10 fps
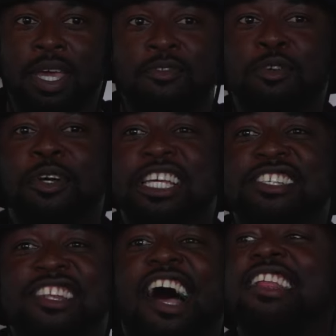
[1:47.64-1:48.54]
Even when
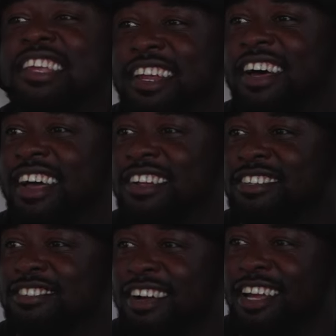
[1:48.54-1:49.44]
he's not that
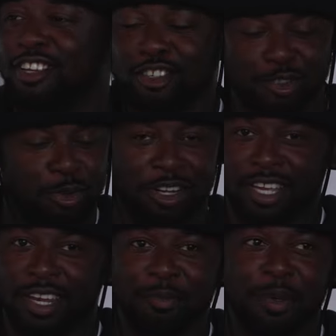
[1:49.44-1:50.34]
hot, right? You just want to
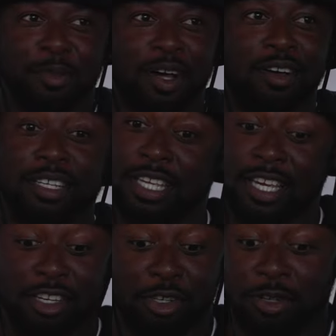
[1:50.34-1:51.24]
get him the ball because he
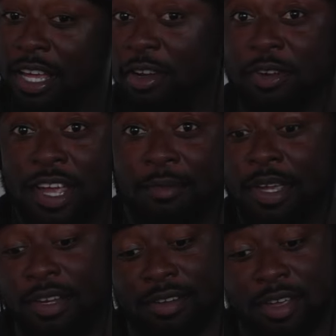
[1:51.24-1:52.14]
can do that.
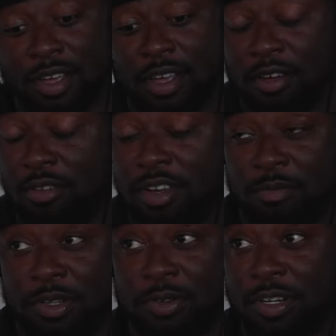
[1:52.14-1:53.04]
One of
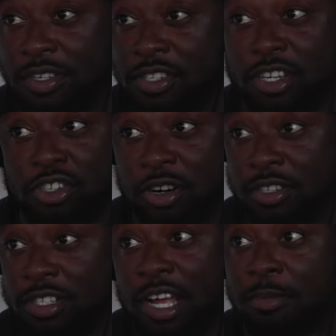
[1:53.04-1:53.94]
them, he's running a 6-yard
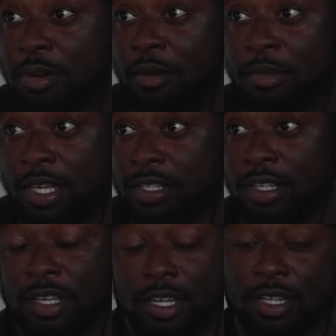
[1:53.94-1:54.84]
stop route,
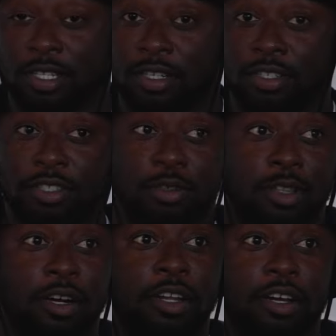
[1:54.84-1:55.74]
basically, and it turns into a
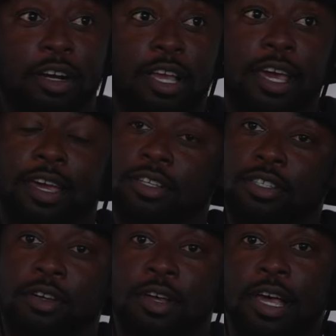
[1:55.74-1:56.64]
30-yard gain.
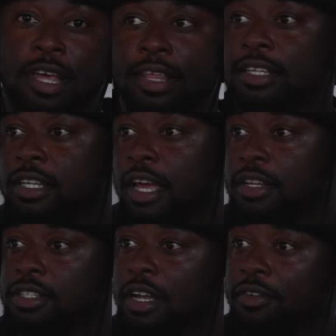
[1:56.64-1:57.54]
So that's the
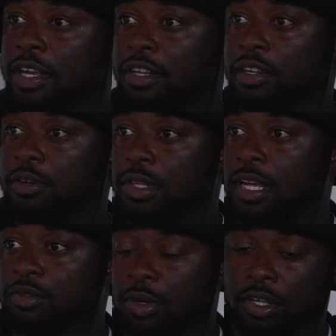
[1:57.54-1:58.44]
kind of stuff he can do, and
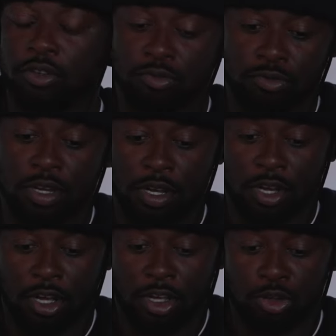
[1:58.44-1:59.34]
that's why
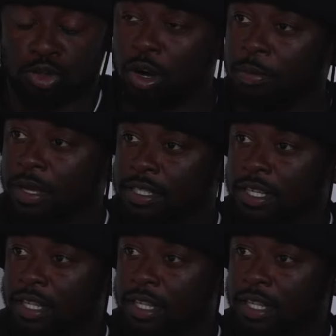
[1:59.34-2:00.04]
you draw plays to